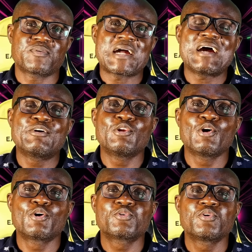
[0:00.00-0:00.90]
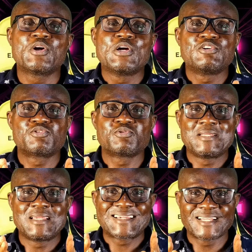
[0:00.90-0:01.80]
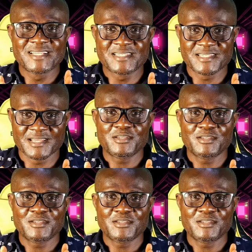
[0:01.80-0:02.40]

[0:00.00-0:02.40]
How long should a Christian